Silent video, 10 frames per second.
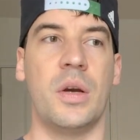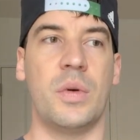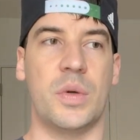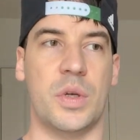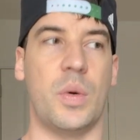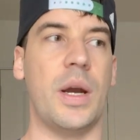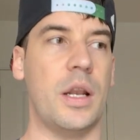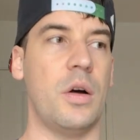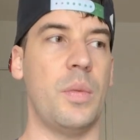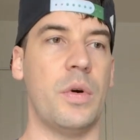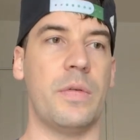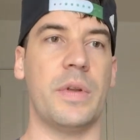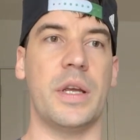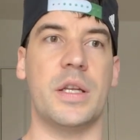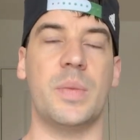which was quite a lot more
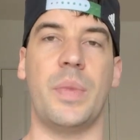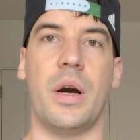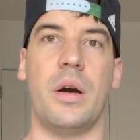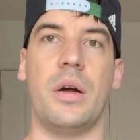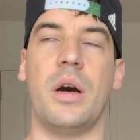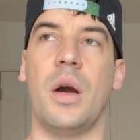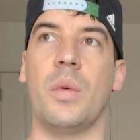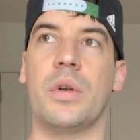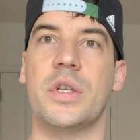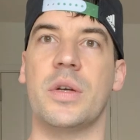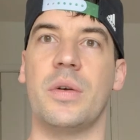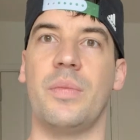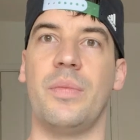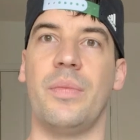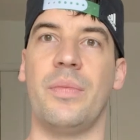for this, but I want to
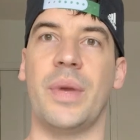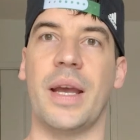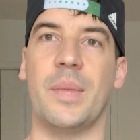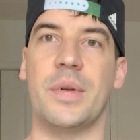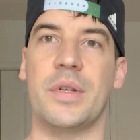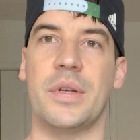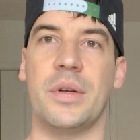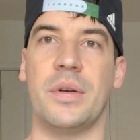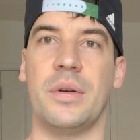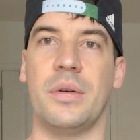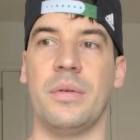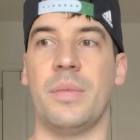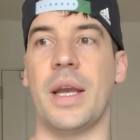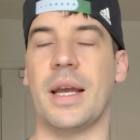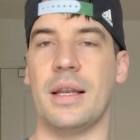be able to
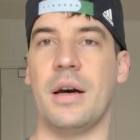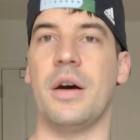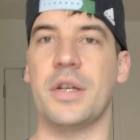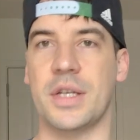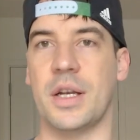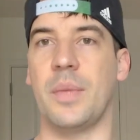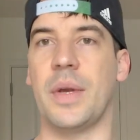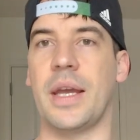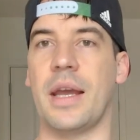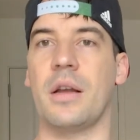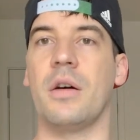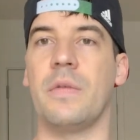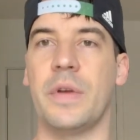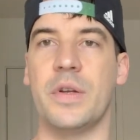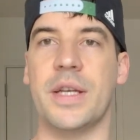make it last, and I'll be getting a lot
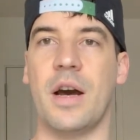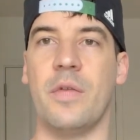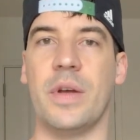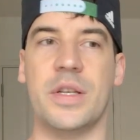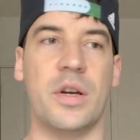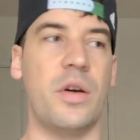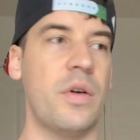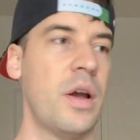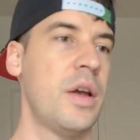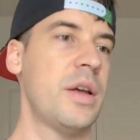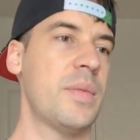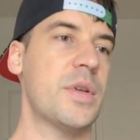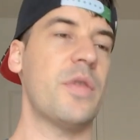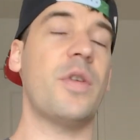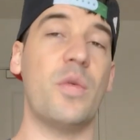of use out of it. So I'm
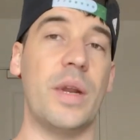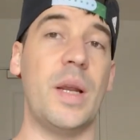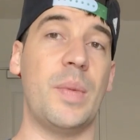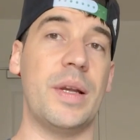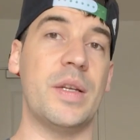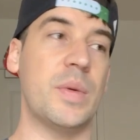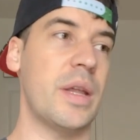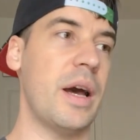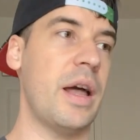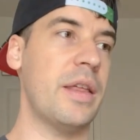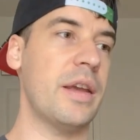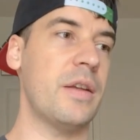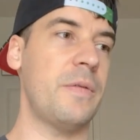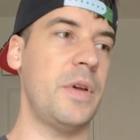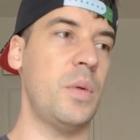so far really pleased with that. I think in
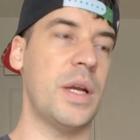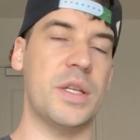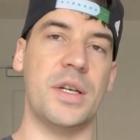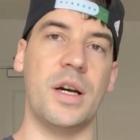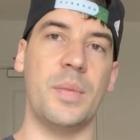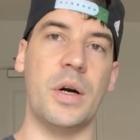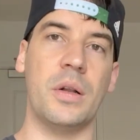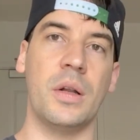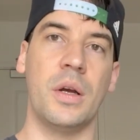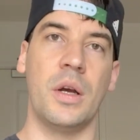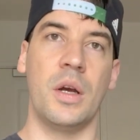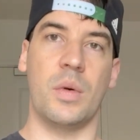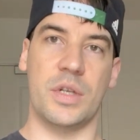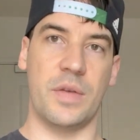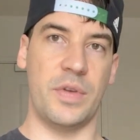a few weeks' time,
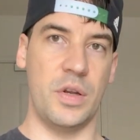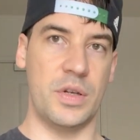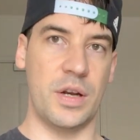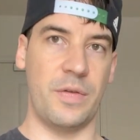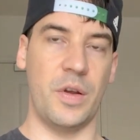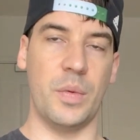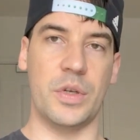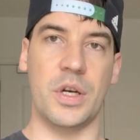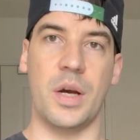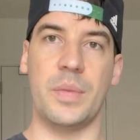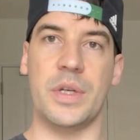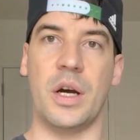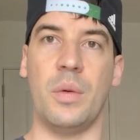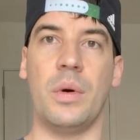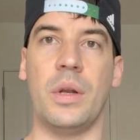once I've used it a few more times,
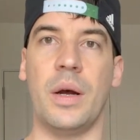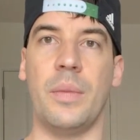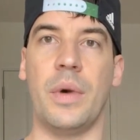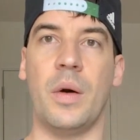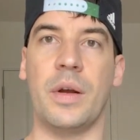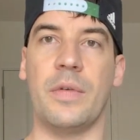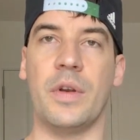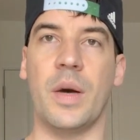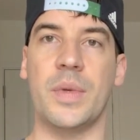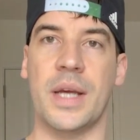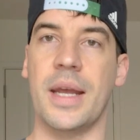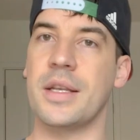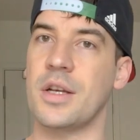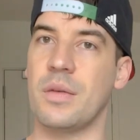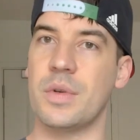I'll give you an update
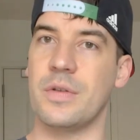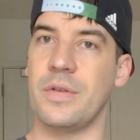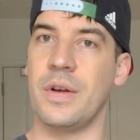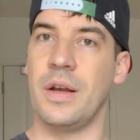in terms of